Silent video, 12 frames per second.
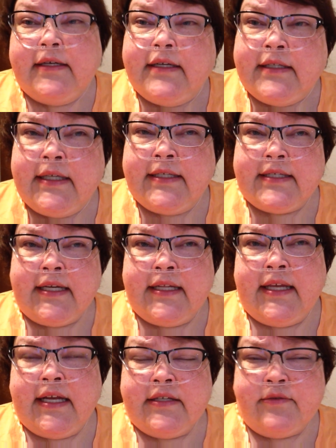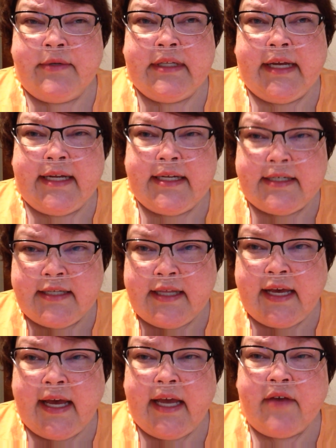And they said that's related to
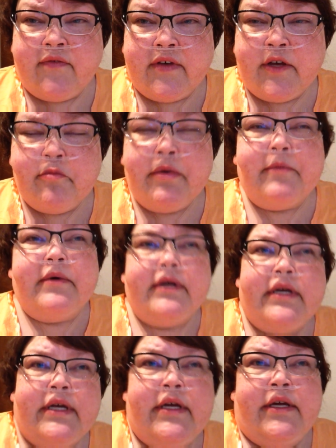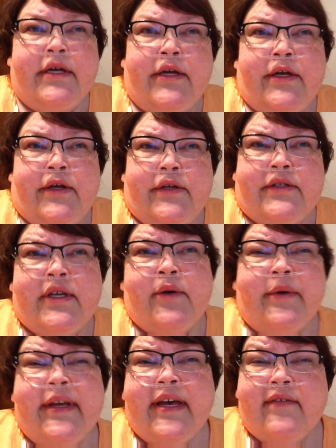the AFib. So
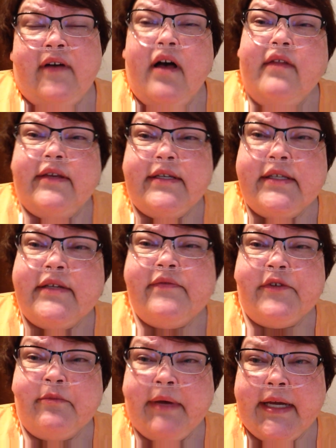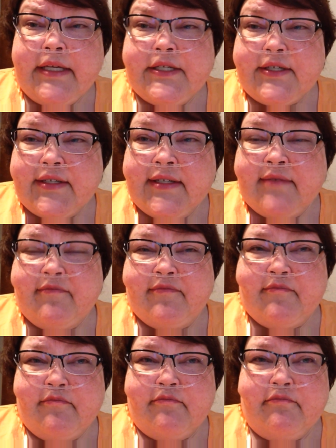we have all this information
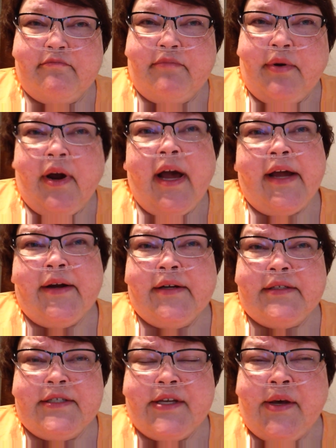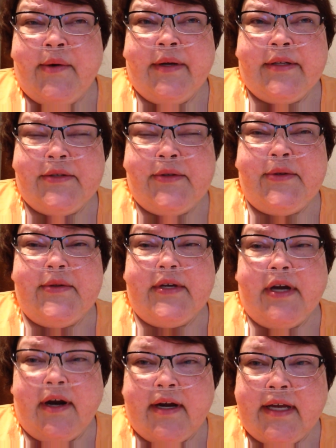prior to going to the
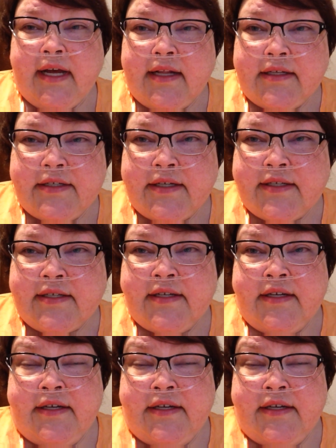cardiologist,